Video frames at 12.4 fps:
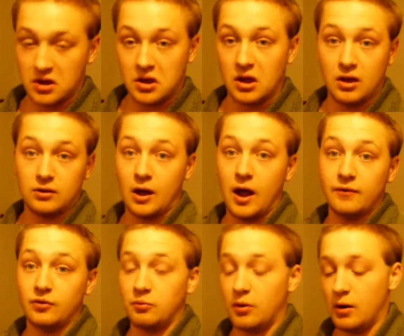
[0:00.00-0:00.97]
Yeah, I have
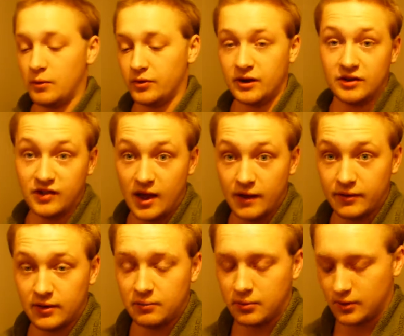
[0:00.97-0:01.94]
no problem with it. It's
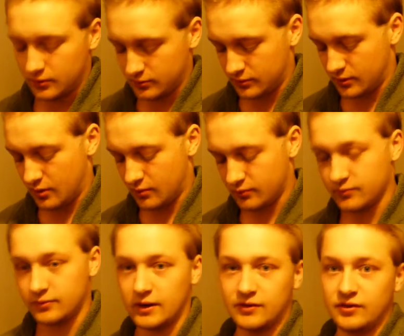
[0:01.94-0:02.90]
heavy, but, you know,
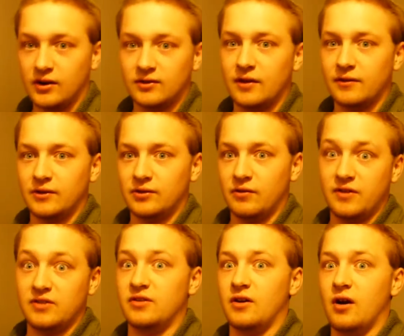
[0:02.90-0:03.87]
it's not as heavy as the
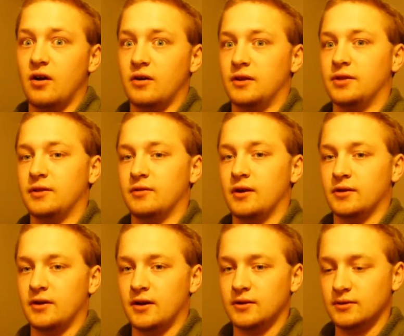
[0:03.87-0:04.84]
VTR or anything like
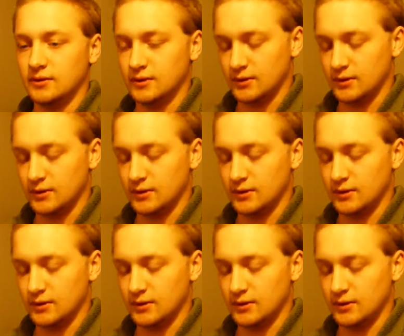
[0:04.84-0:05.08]
that.